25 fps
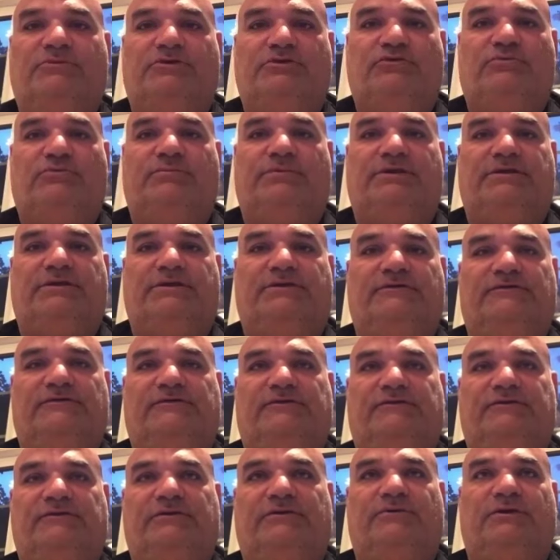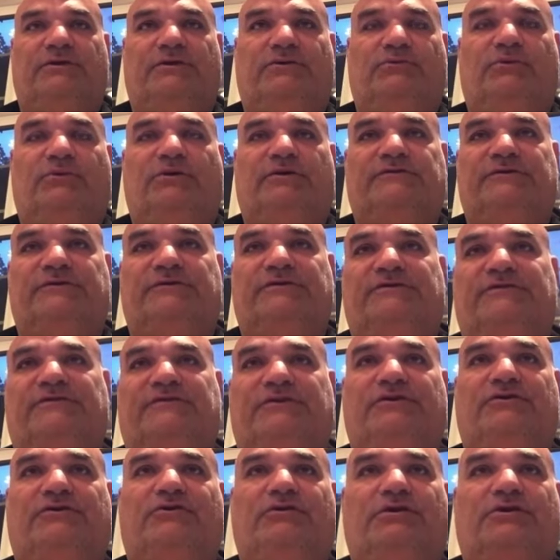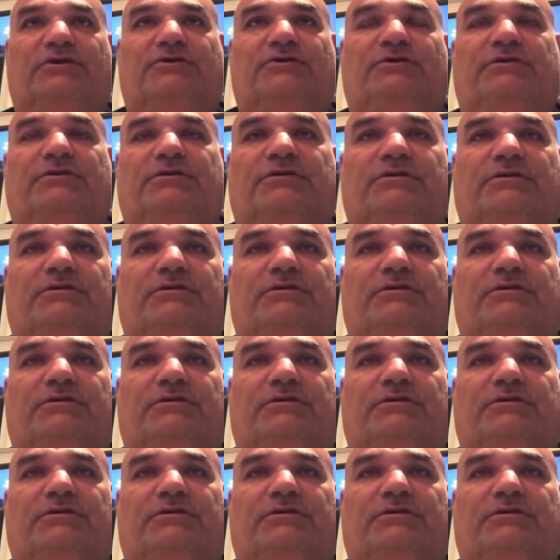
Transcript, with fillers: too because it, it wasn't a secret you know you,